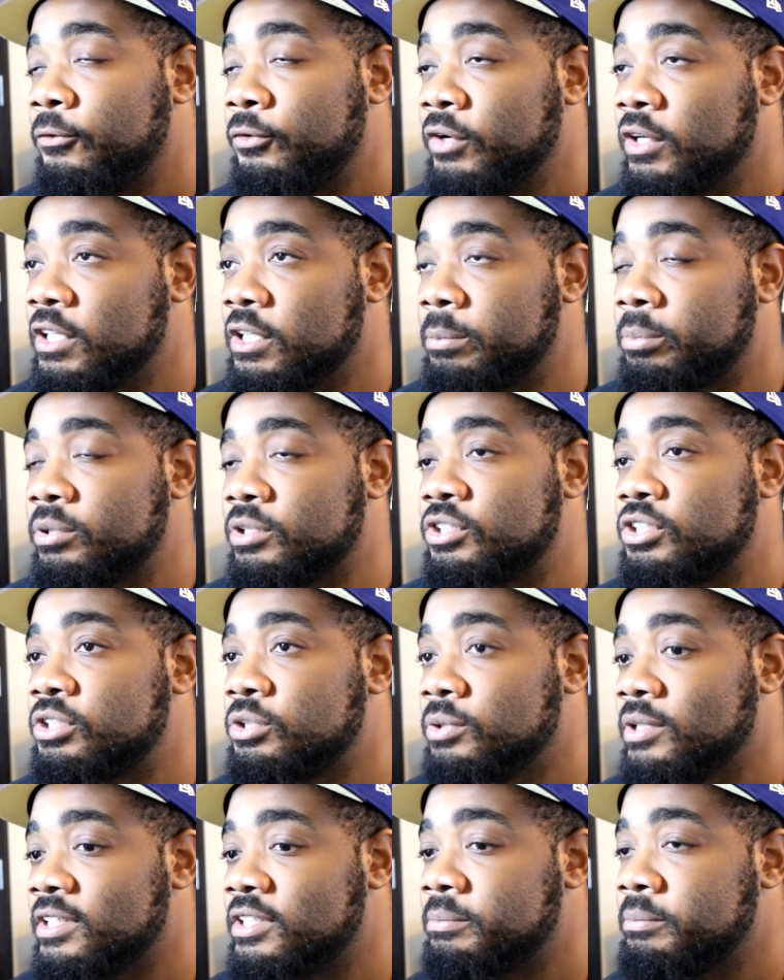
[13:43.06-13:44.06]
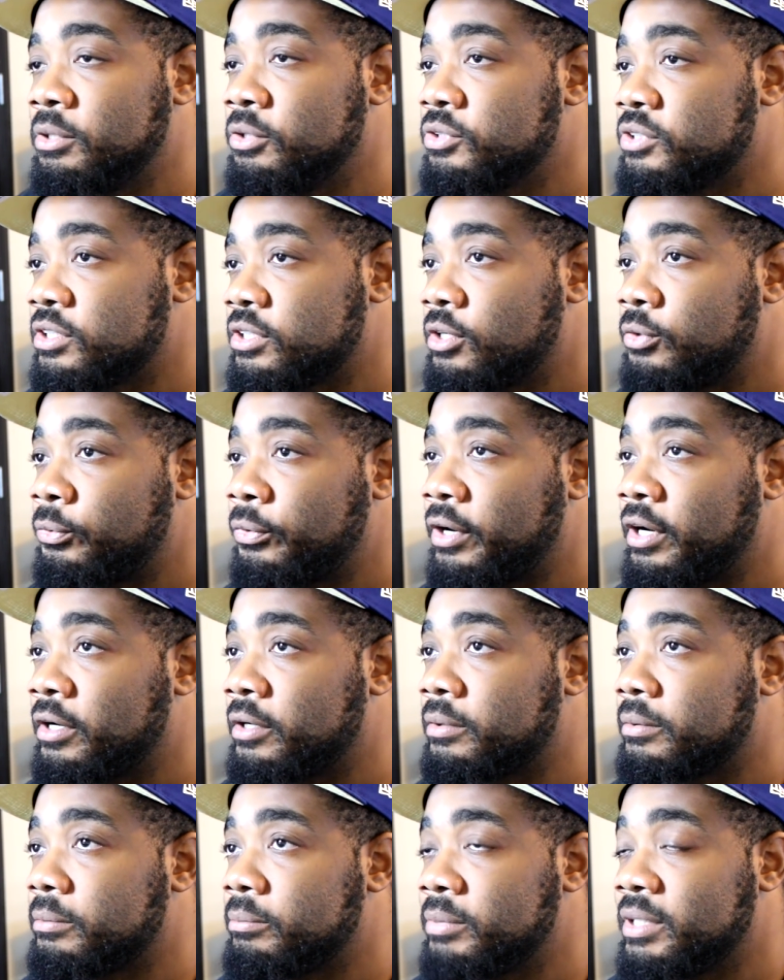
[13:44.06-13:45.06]
really pursue this music
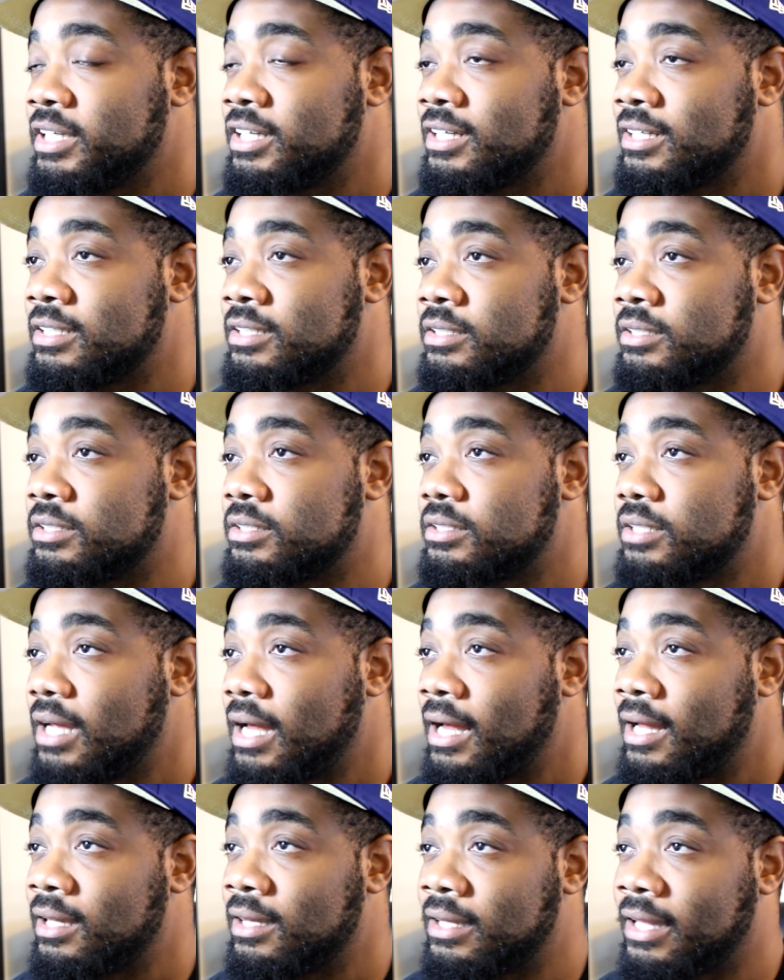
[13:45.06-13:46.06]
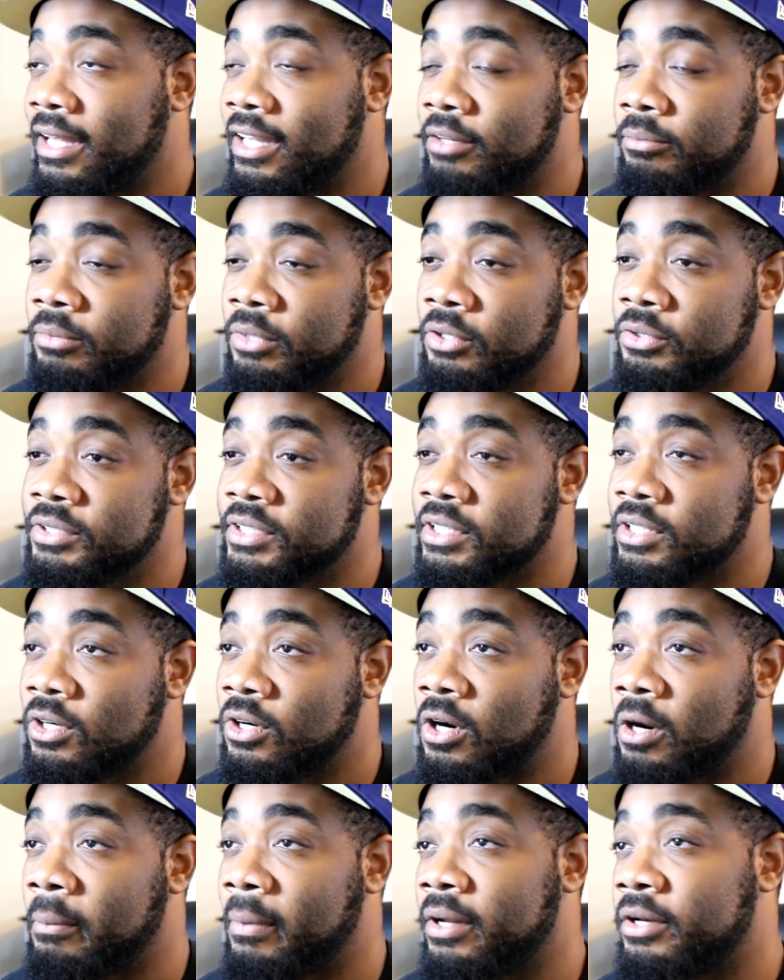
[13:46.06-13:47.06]
career because I like music,
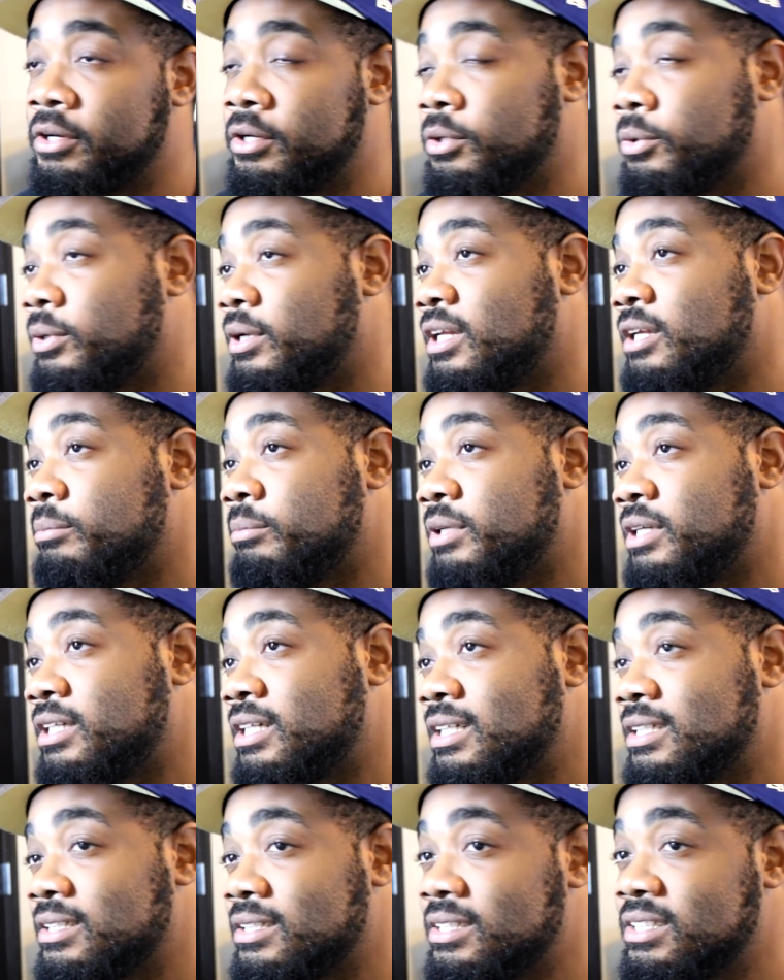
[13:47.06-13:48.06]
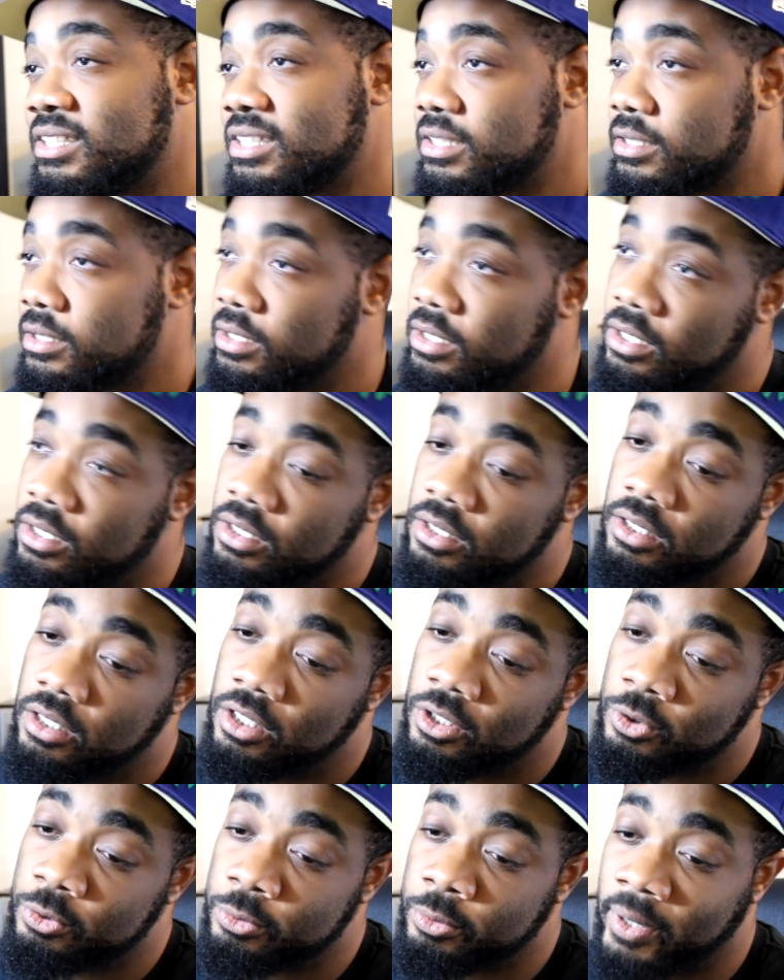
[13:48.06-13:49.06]
or am I doing it because it's
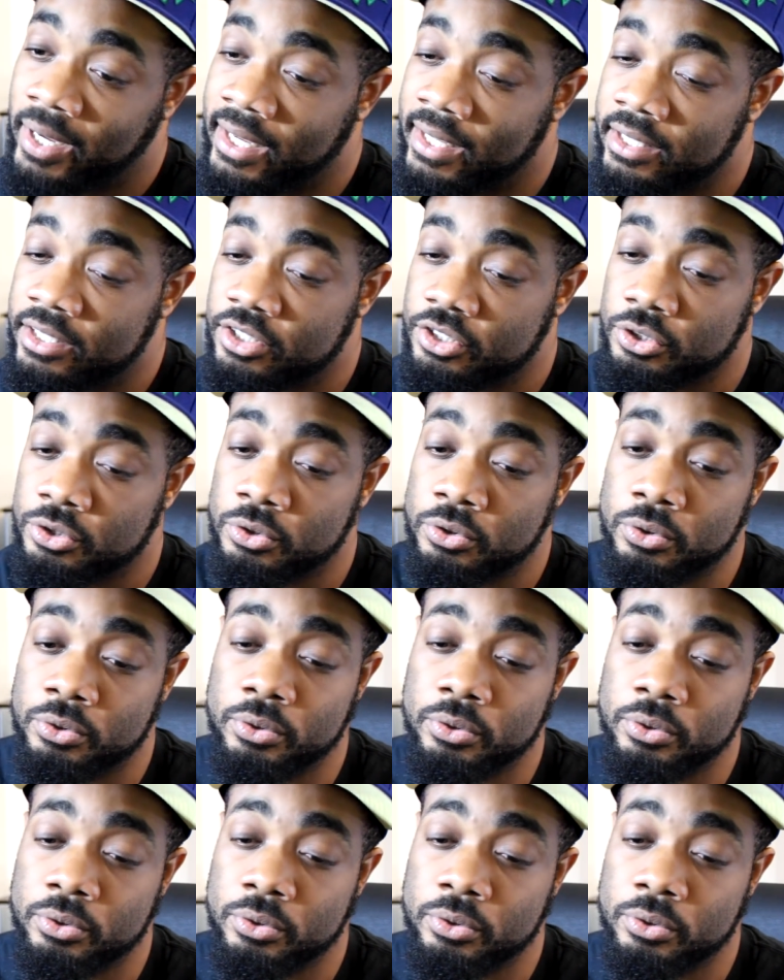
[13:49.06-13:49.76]
a way to